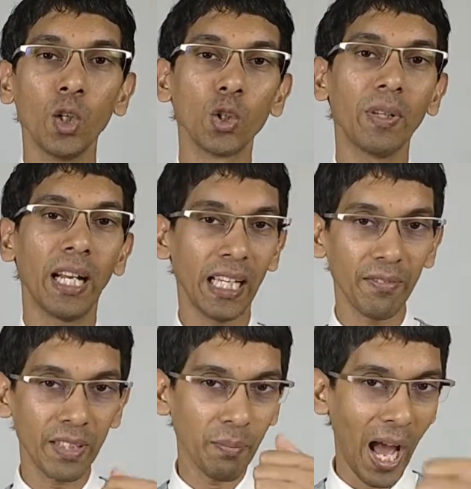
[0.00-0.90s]
So when I
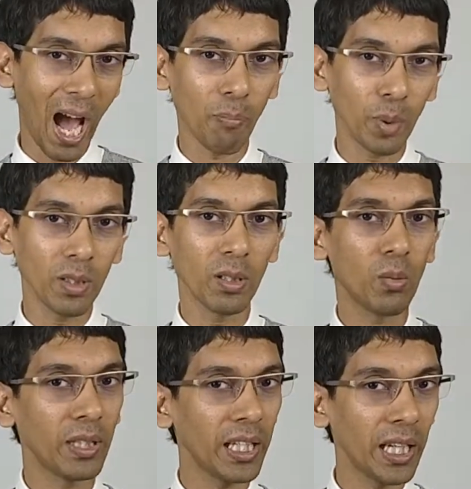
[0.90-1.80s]
gave them apple,
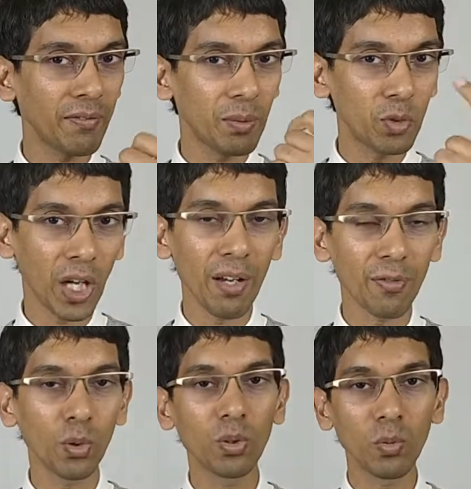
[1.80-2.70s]
when I gave them dry
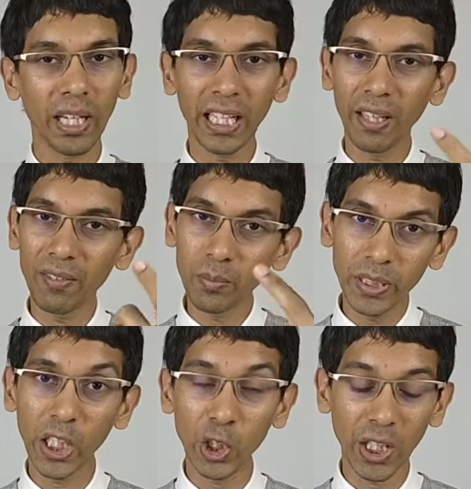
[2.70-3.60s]
fruit, when I gave them
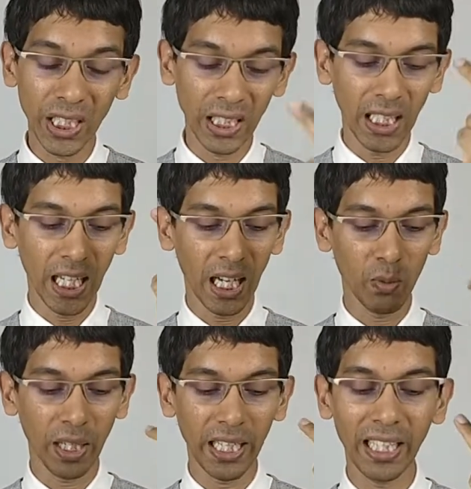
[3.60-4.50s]
khichdi, and
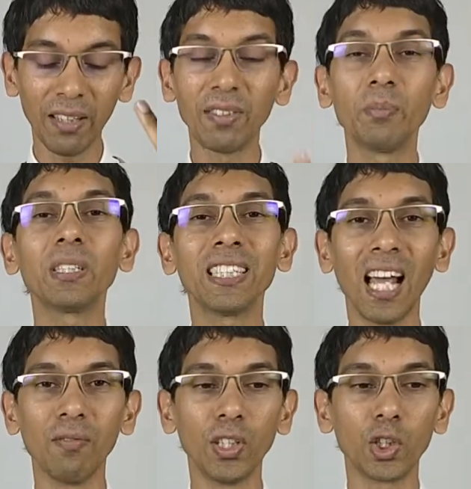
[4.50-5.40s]
when I gave them a
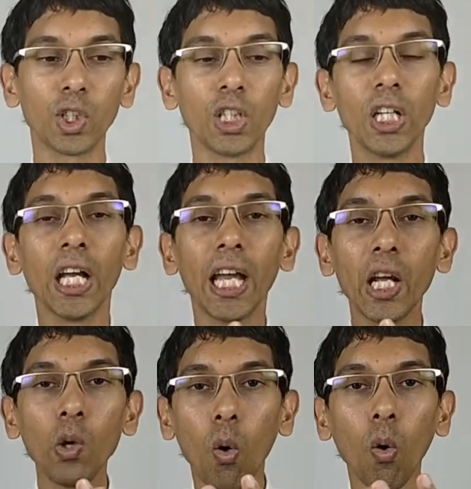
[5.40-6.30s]
sandwich,
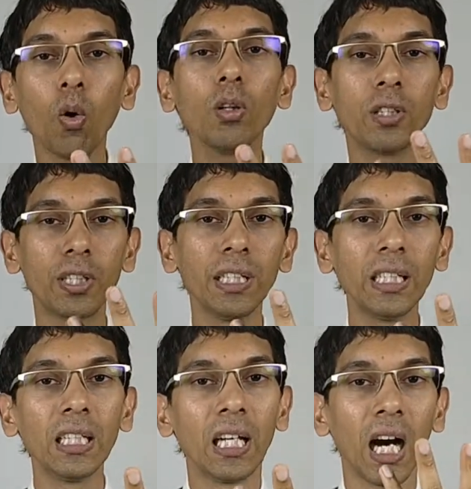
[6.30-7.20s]
in all
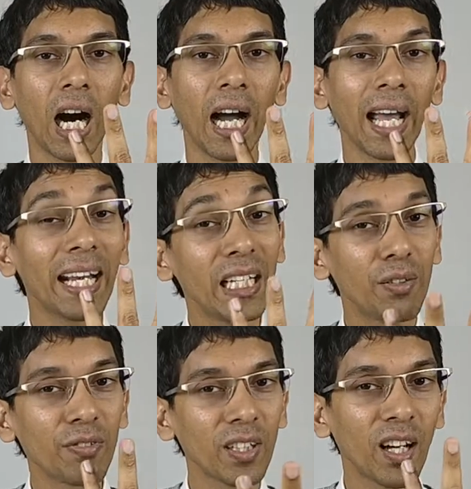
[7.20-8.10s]
three, I had
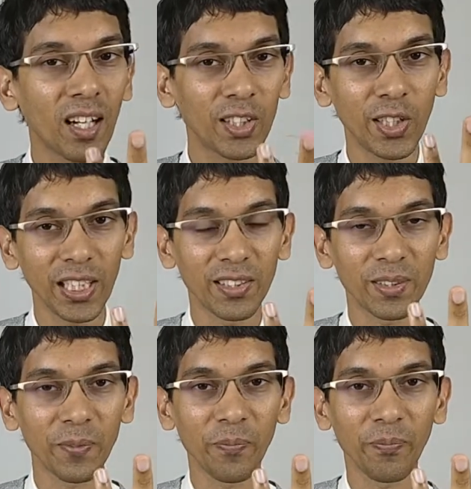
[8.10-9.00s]
different heart rates.